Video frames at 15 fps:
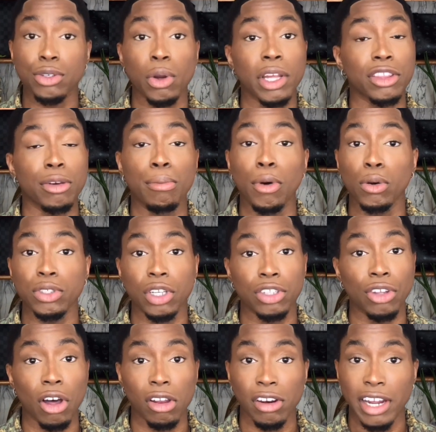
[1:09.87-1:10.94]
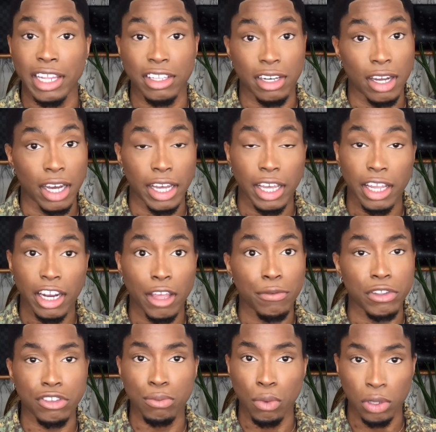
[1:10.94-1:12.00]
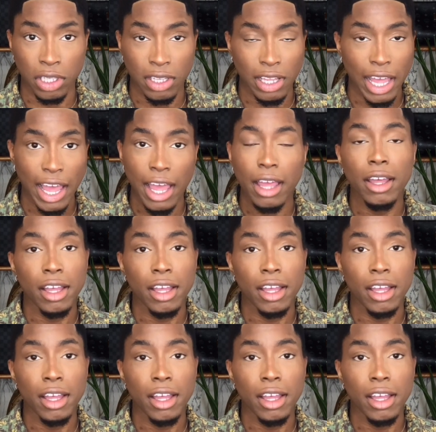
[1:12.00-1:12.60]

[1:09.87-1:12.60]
at the most $1.99. If it's more than that,